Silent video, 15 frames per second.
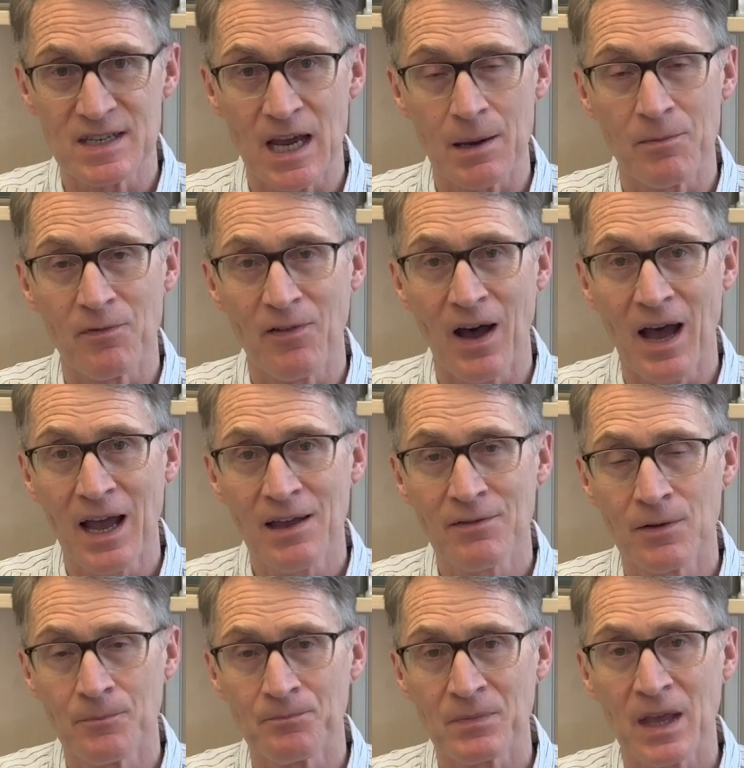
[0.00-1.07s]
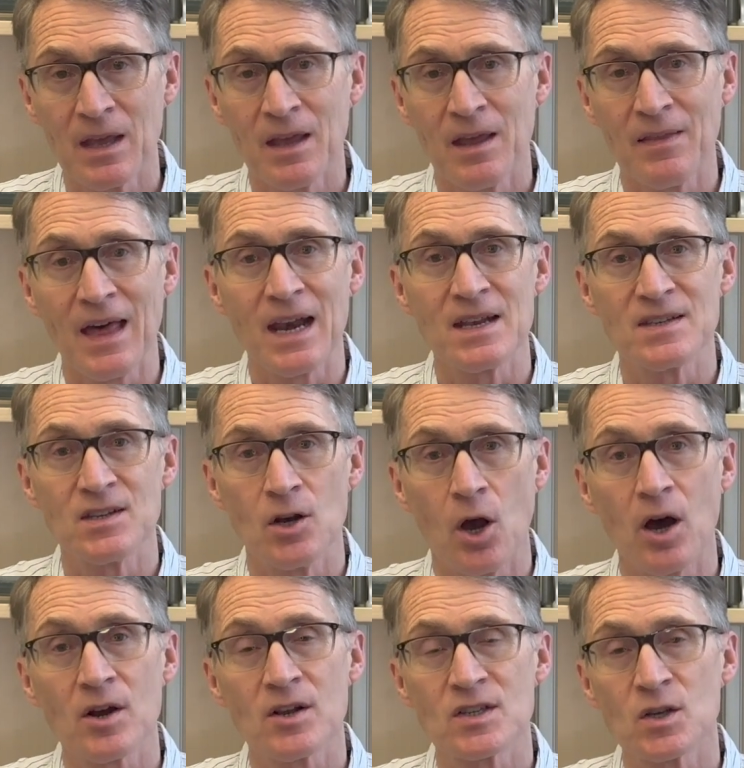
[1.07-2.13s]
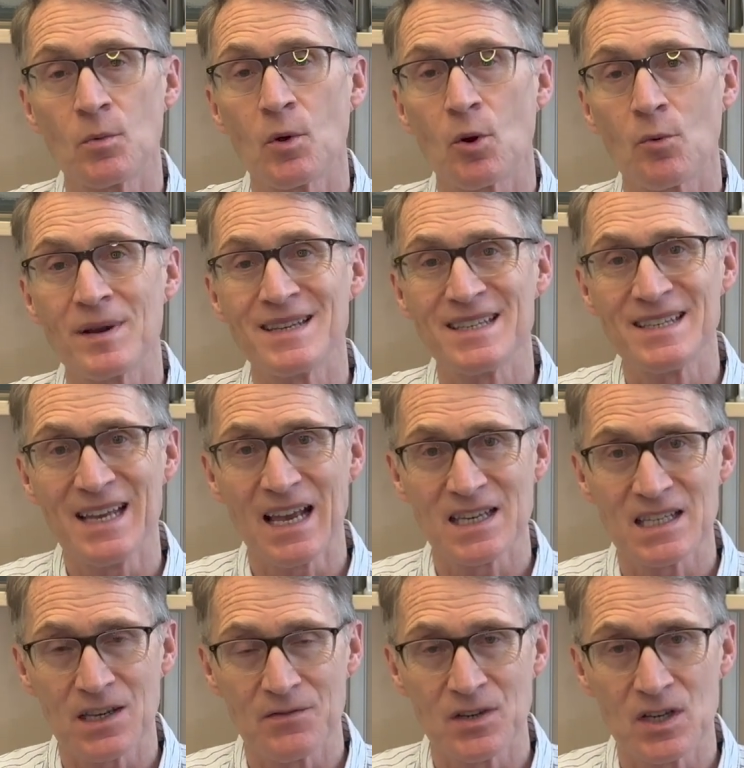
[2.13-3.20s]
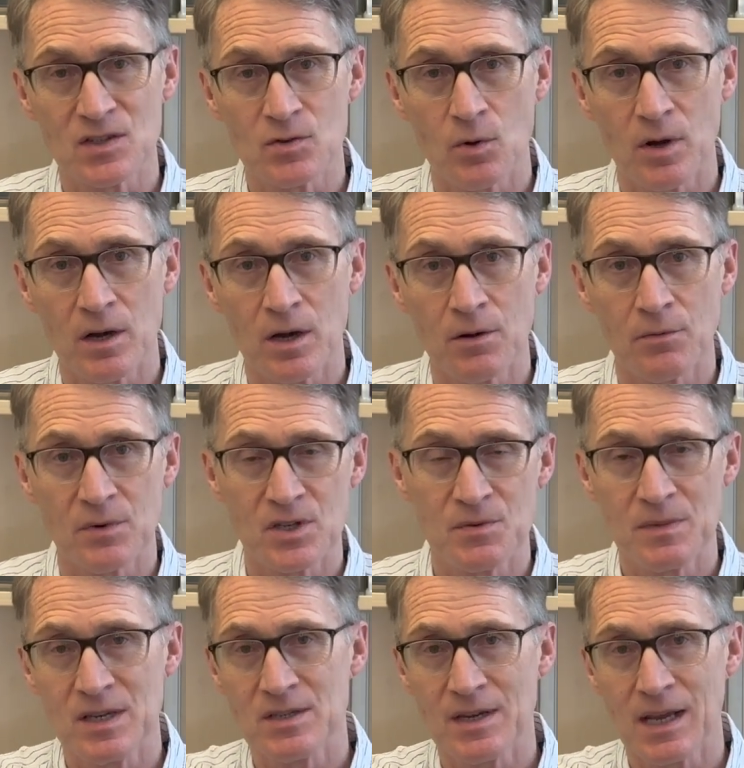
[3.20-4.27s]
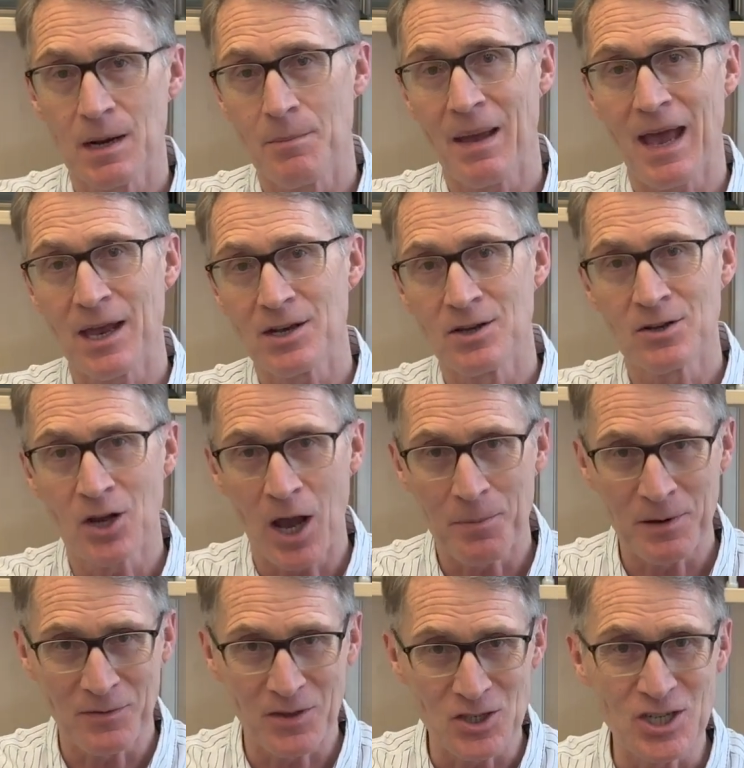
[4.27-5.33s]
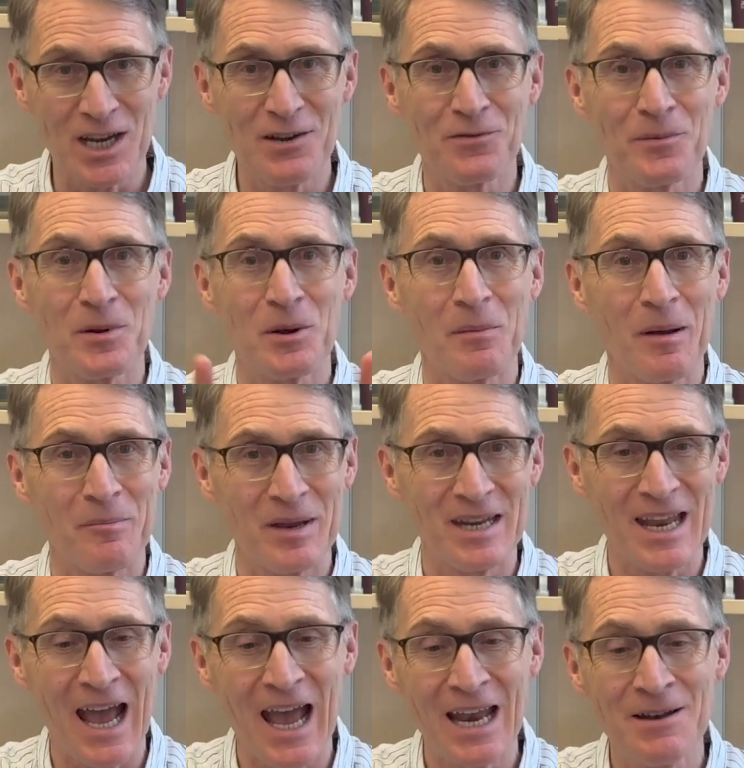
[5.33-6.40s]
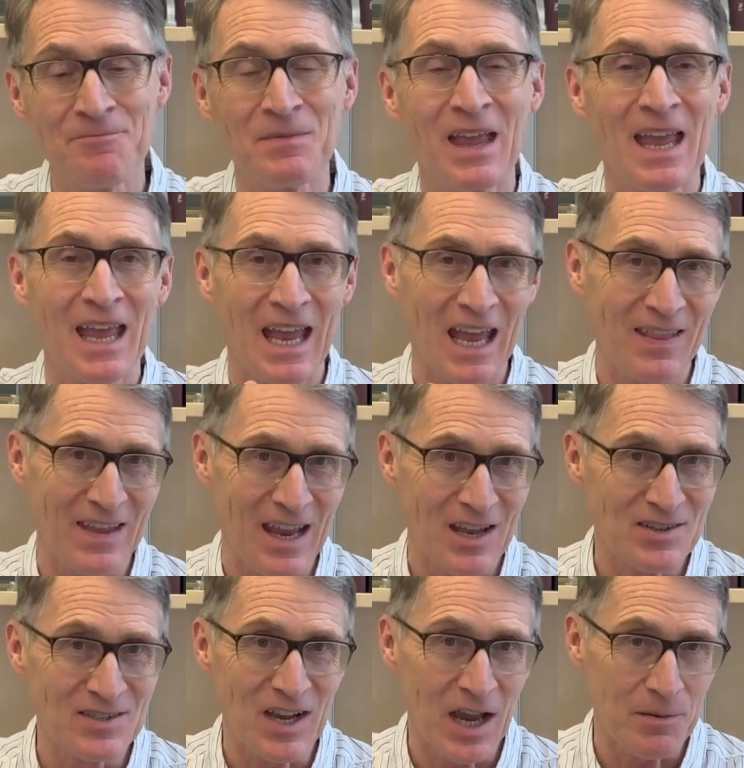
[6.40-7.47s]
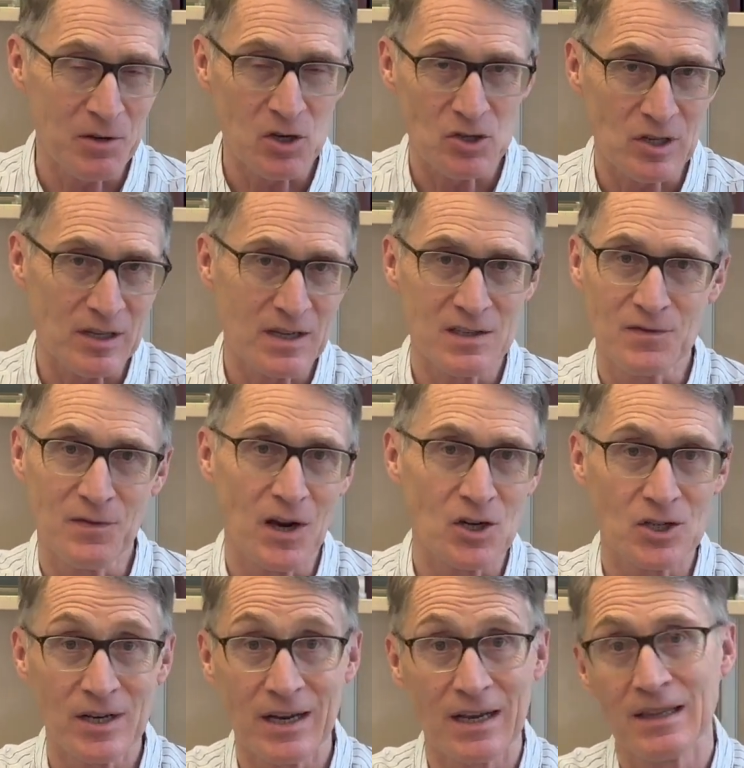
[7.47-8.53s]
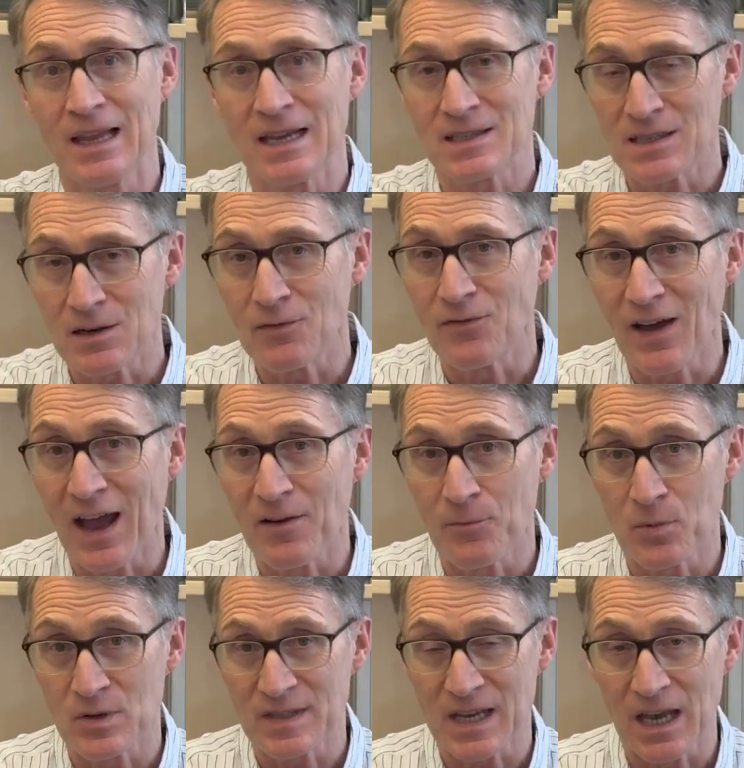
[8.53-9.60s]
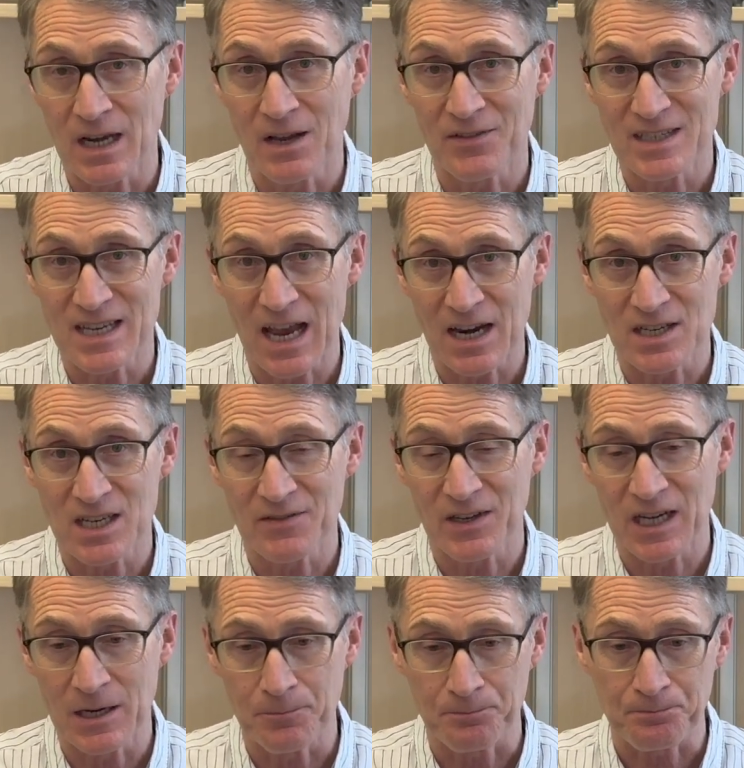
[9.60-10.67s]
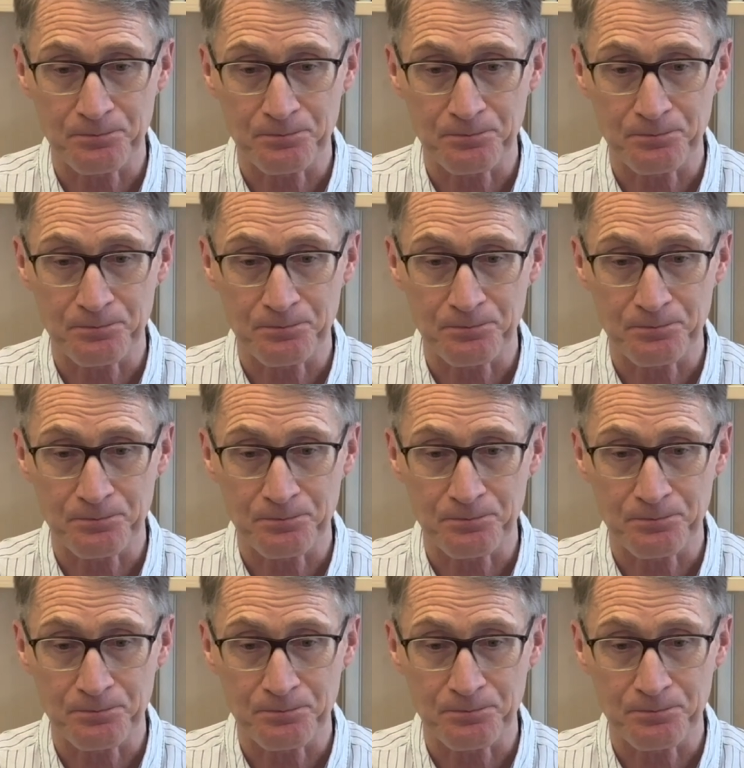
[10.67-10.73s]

type 5. That is an autosomal recessive disorder, which means you get a bad copy of the gene from your mom and dad, and the enzyme usually is functioning at less than 5% of its activity.